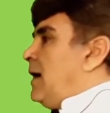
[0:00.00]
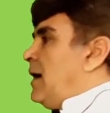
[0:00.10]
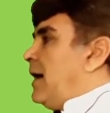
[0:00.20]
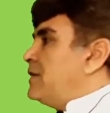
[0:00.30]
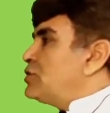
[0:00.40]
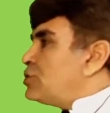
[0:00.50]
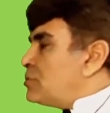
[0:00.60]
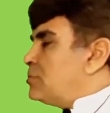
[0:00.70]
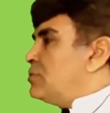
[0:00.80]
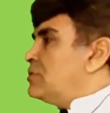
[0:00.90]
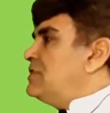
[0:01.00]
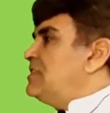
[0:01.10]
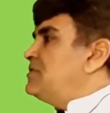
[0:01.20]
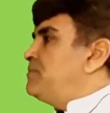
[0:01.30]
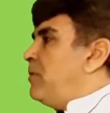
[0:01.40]
I throw
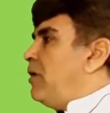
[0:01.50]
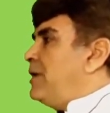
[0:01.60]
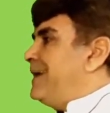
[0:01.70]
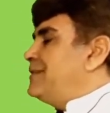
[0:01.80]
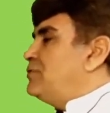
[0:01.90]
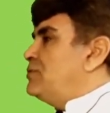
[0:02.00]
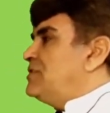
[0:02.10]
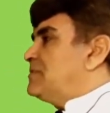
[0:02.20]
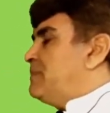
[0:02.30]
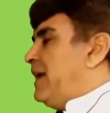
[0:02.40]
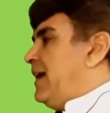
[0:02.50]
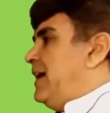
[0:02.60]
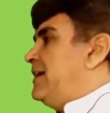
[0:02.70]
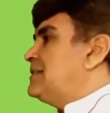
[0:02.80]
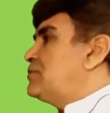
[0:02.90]
these balls into the
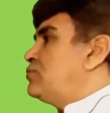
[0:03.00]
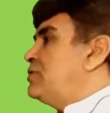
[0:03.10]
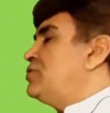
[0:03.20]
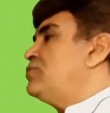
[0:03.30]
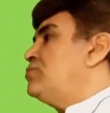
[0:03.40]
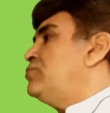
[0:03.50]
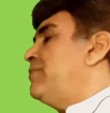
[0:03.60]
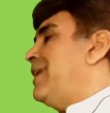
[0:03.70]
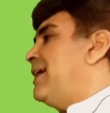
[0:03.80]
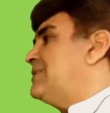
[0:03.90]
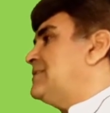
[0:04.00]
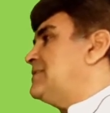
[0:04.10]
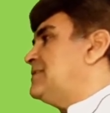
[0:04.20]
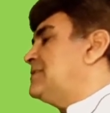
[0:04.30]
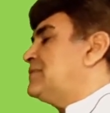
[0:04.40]
space with two
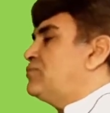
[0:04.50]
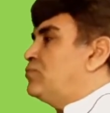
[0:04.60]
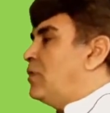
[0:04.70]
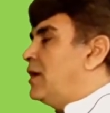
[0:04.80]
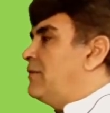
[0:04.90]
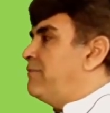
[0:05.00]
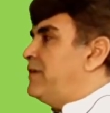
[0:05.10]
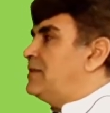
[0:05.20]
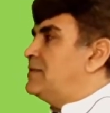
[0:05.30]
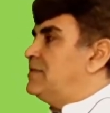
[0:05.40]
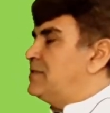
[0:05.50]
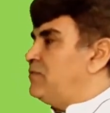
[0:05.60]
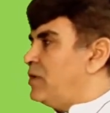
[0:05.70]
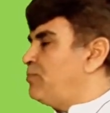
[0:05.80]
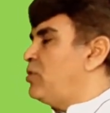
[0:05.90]
velocities, one with
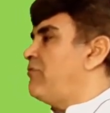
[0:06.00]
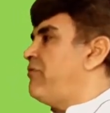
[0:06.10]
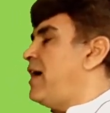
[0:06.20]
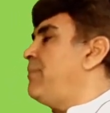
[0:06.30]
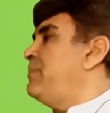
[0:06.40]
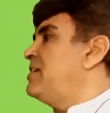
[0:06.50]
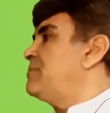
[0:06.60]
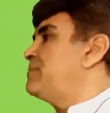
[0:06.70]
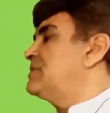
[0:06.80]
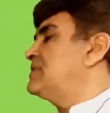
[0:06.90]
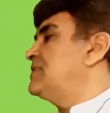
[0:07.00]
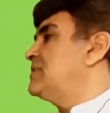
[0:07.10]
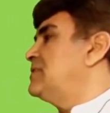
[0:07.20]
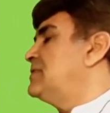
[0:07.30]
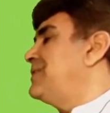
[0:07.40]
31.5 meters per
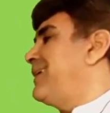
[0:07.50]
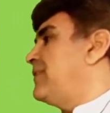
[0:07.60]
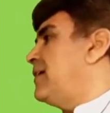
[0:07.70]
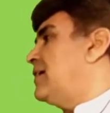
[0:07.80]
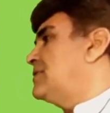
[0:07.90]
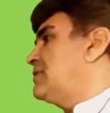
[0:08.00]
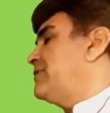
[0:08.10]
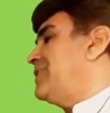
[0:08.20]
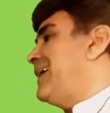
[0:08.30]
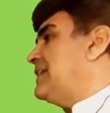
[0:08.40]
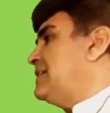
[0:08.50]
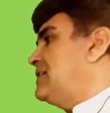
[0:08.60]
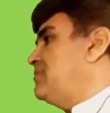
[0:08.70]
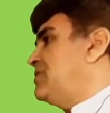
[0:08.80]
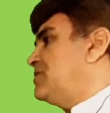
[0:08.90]
second and the other with
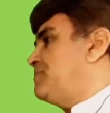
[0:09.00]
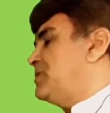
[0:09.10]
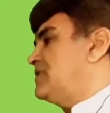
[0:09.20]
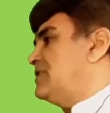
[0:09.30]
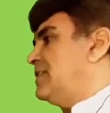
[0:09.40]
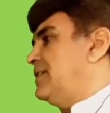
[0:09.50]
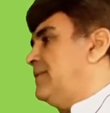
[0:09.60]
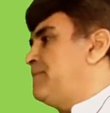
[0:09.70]
18 meters per second.